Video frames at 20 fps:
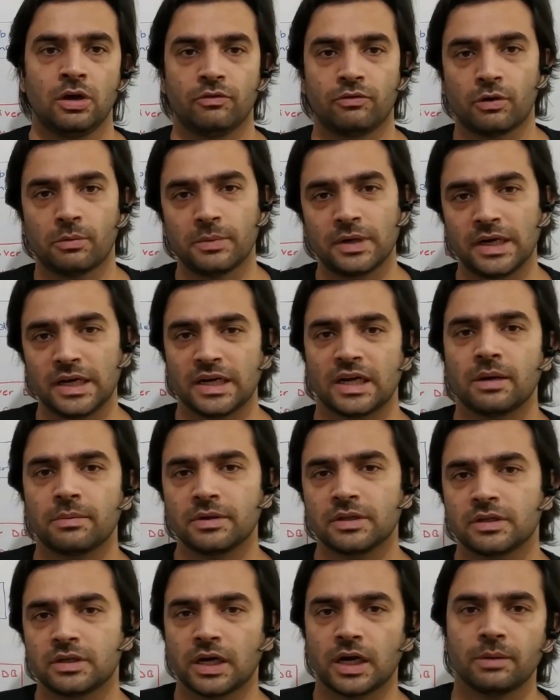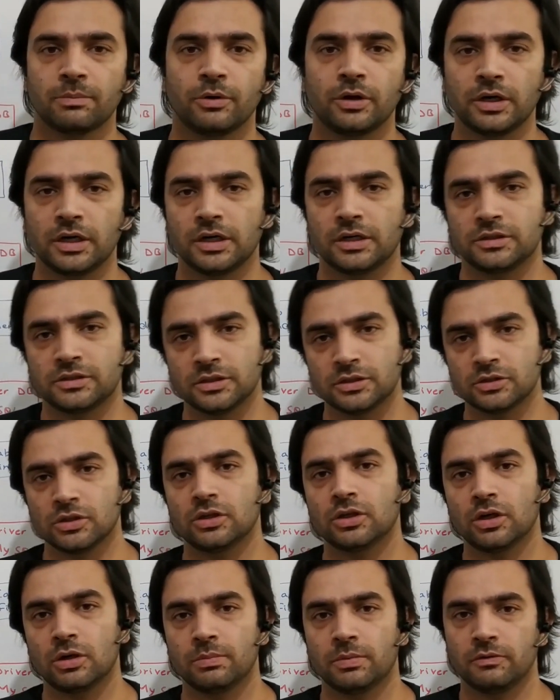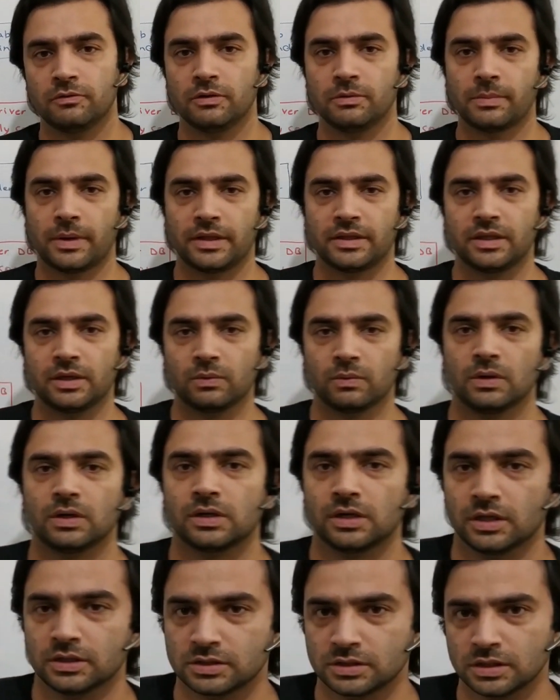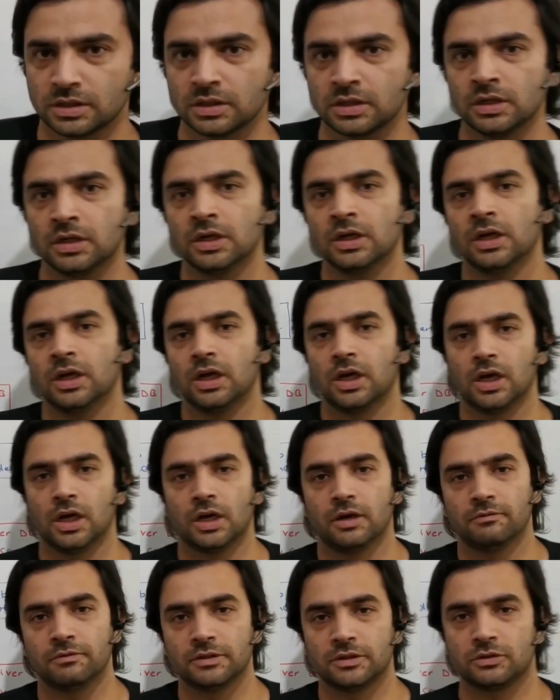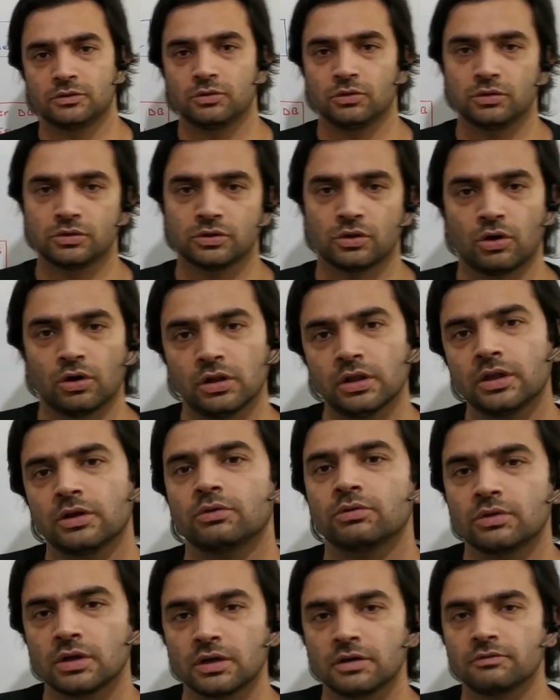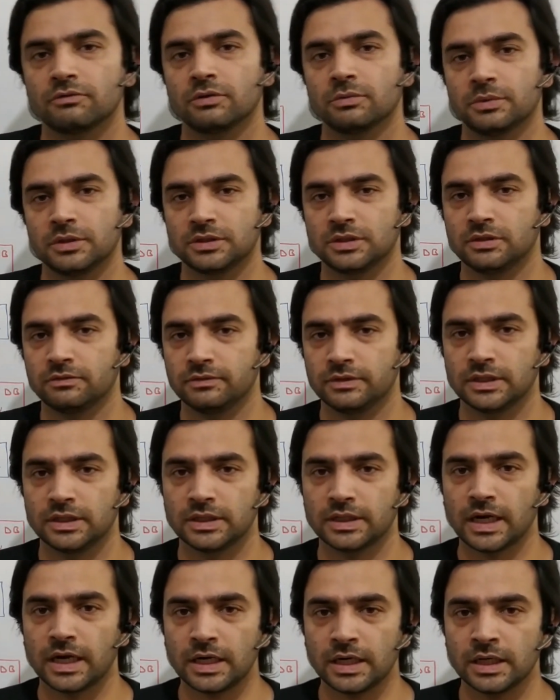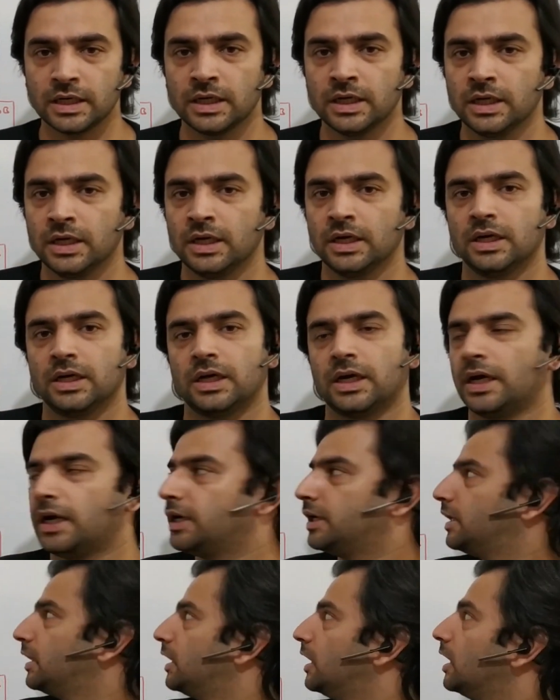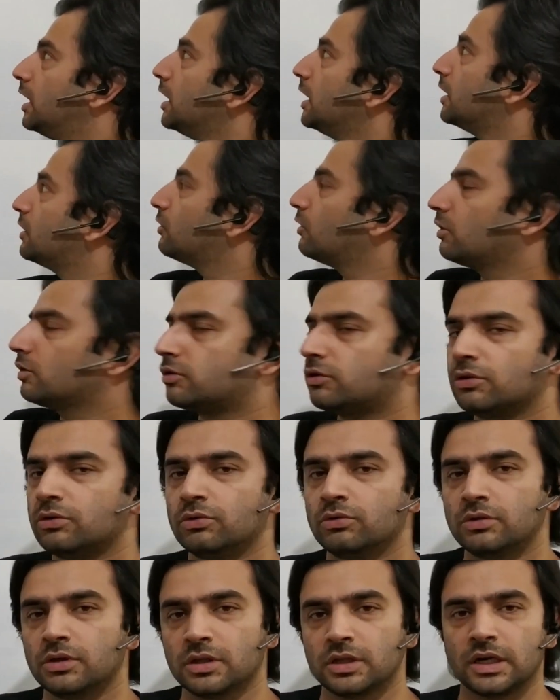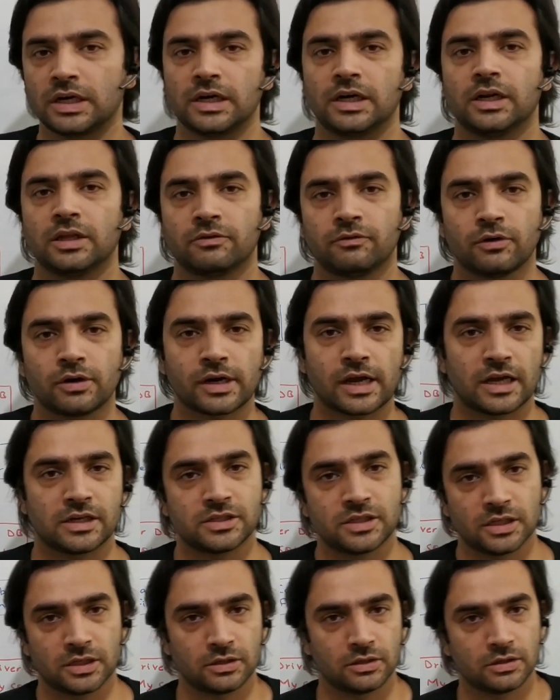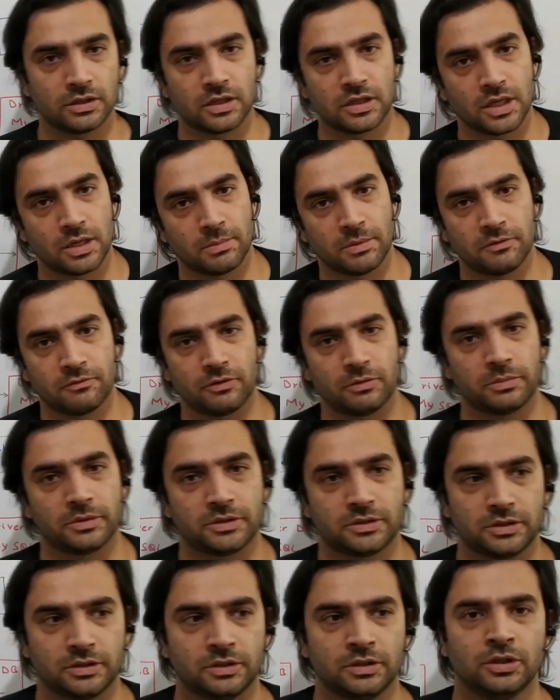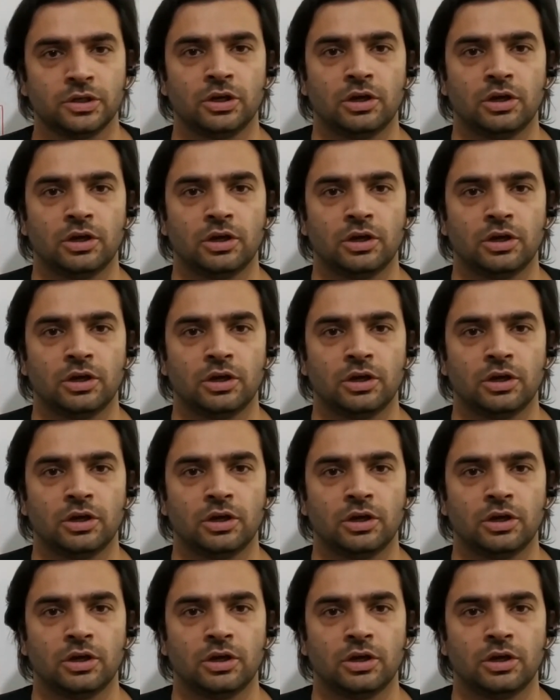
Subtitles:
From a database standpoint, it sits on top of a MySQL cluster, which stores all the user information within that, and it also uses a Redis for caching the same information.